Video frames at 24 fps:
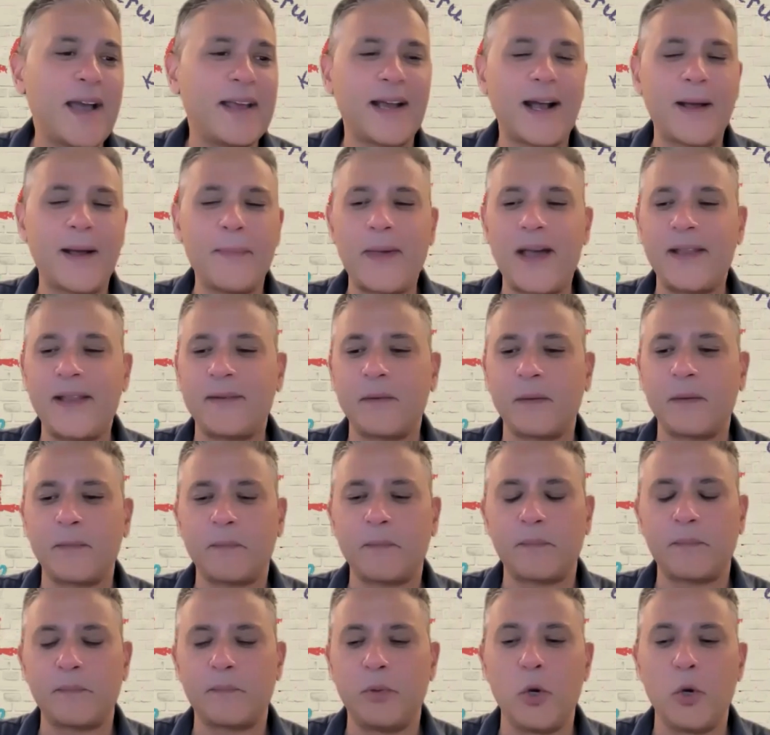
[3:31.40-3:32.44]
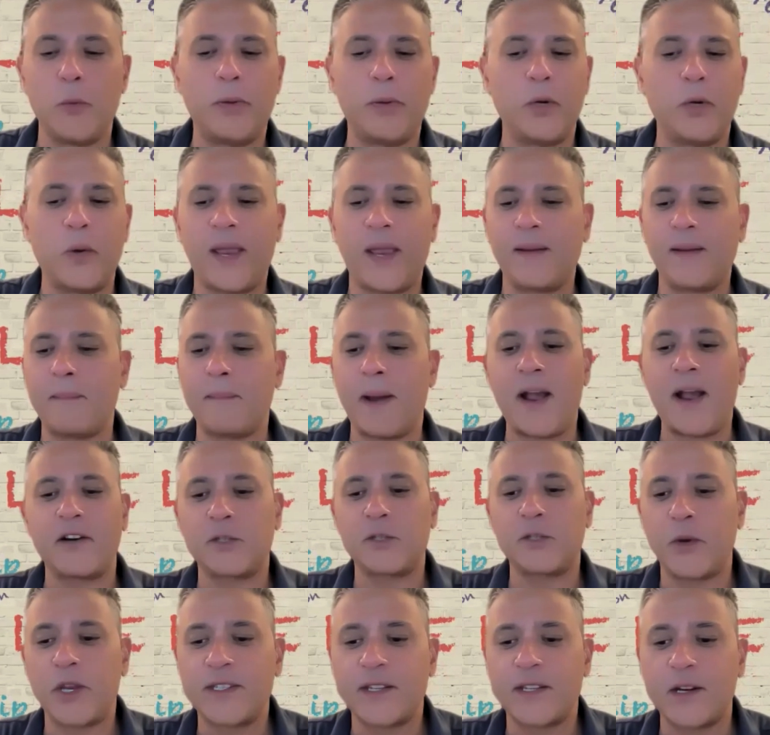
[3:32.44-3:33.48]
I'm not poo-pooing
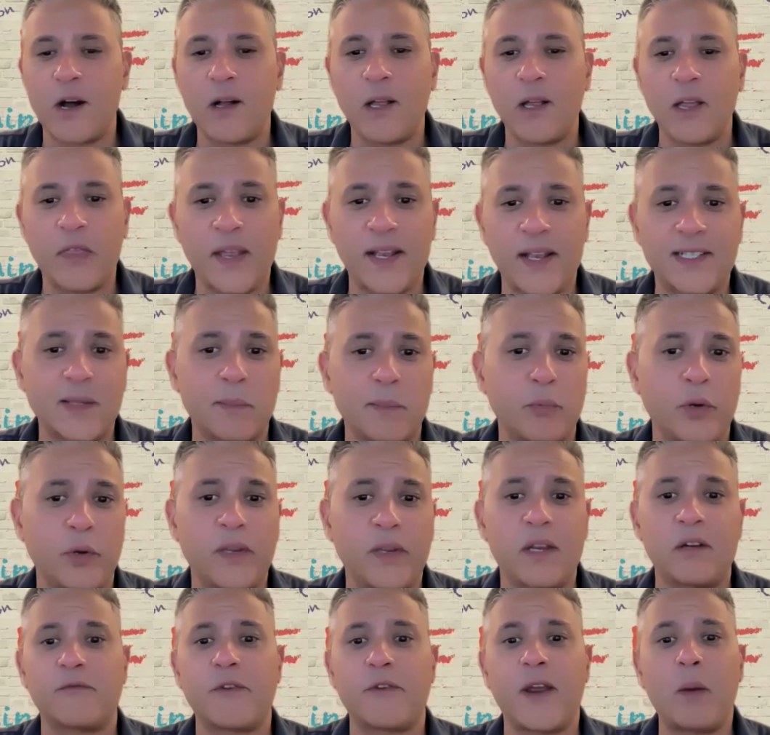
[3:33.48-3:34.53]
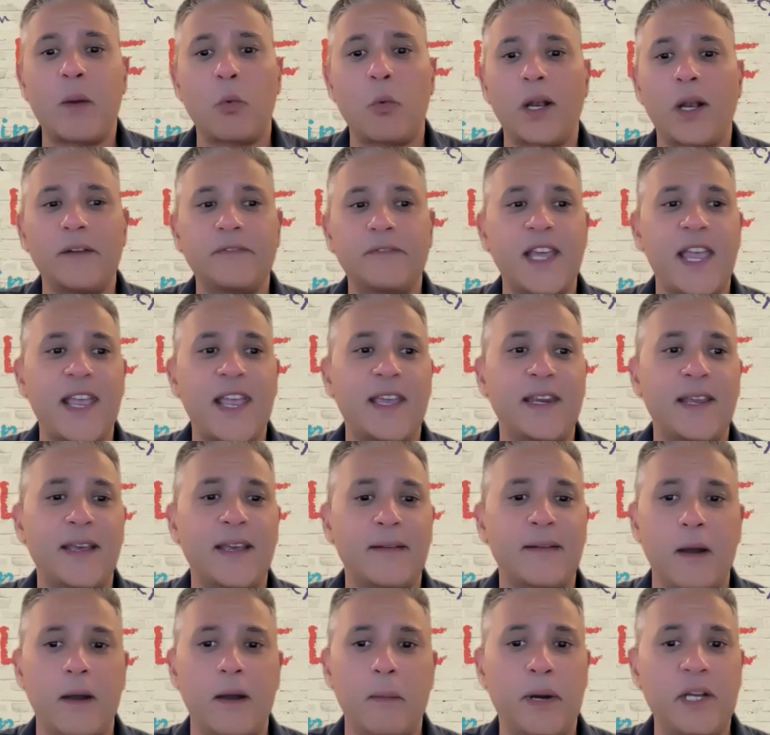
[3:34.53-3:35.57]
Myers-Briggs at all. I think it's a brilliant framework. I've taken
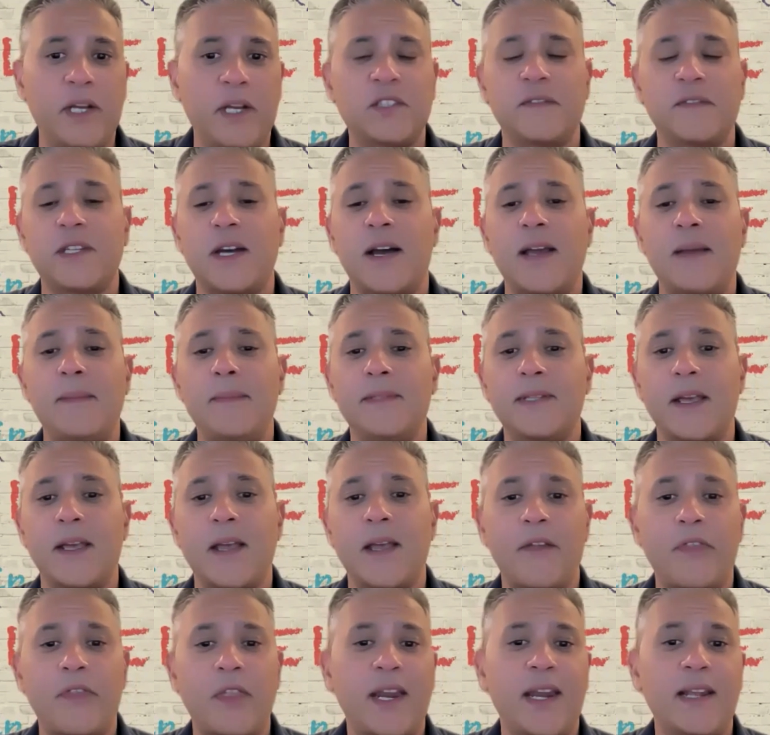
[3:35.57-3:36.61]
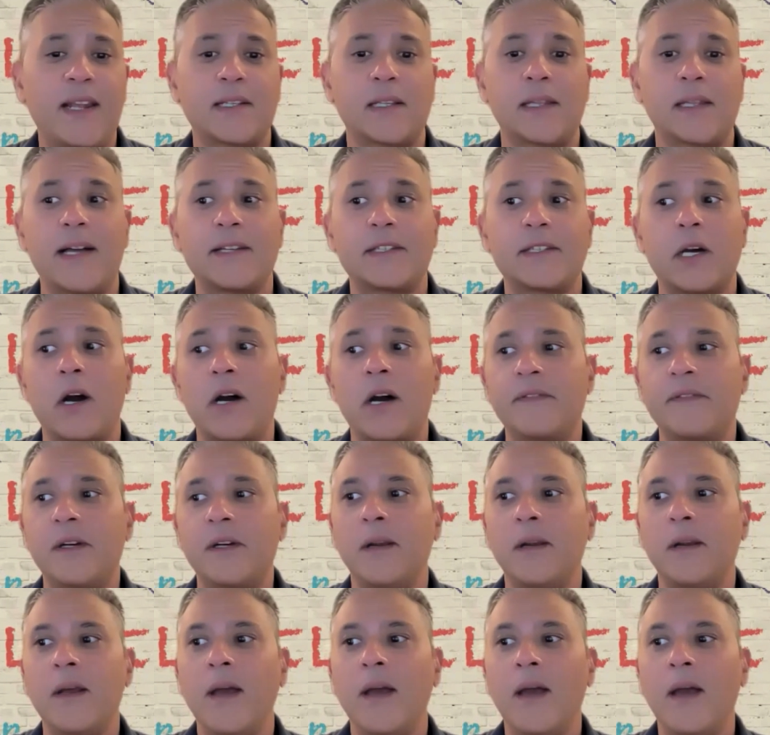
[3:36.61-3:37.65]
it a bunch of times. I think it has a lot to
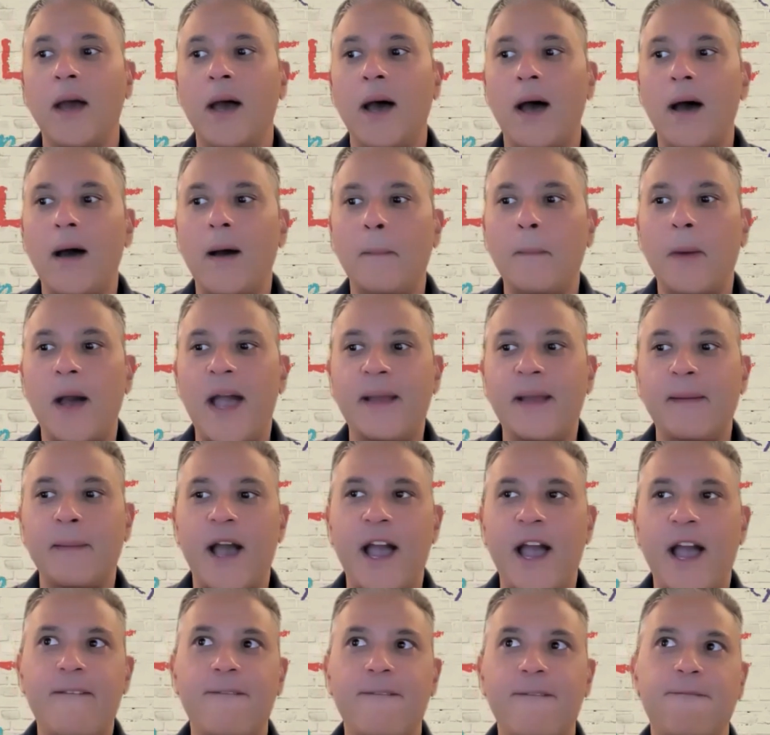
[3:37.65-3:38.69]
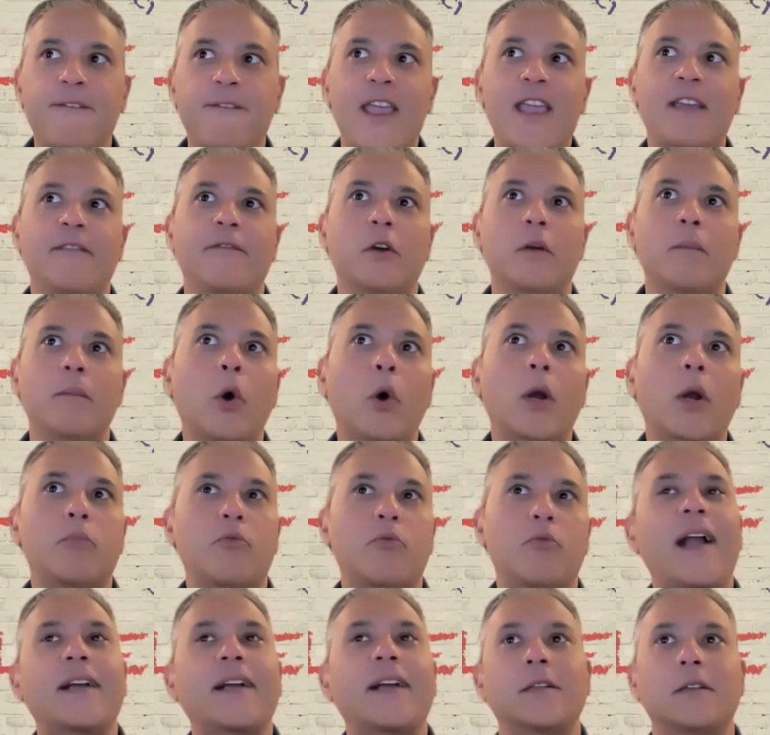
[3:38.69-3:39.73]
offer. I favor more
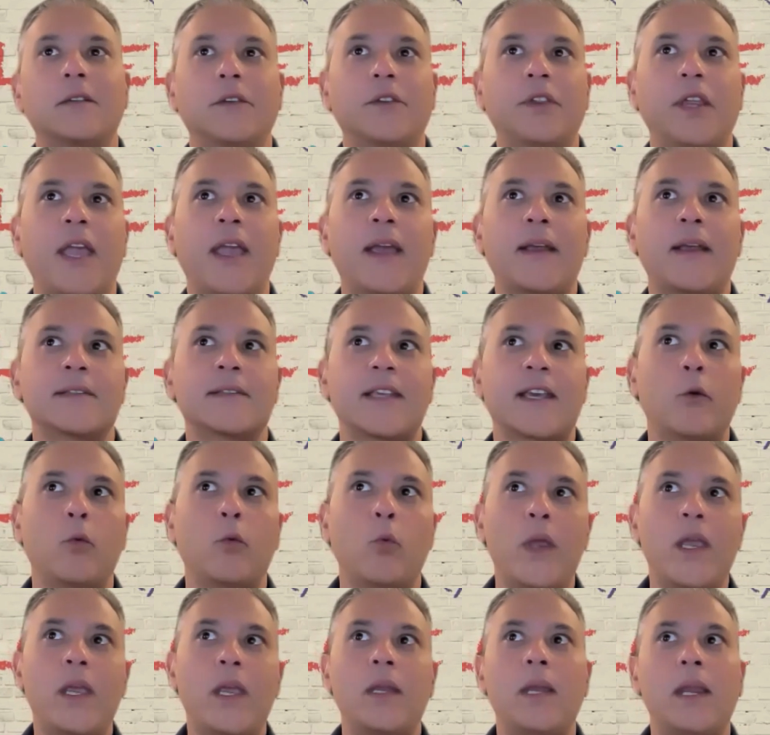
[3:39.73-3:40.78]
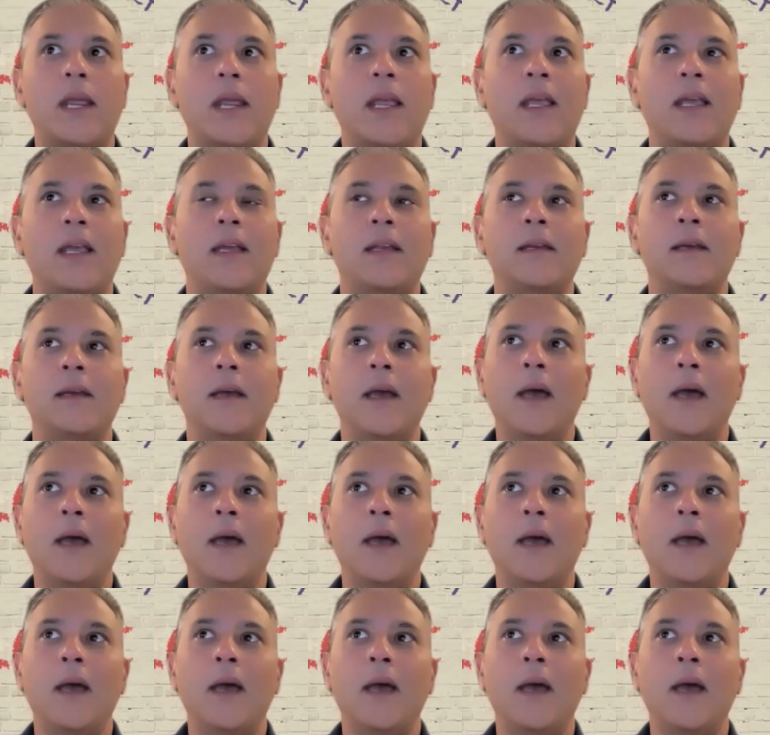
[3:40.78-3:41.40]
practical things. Like we've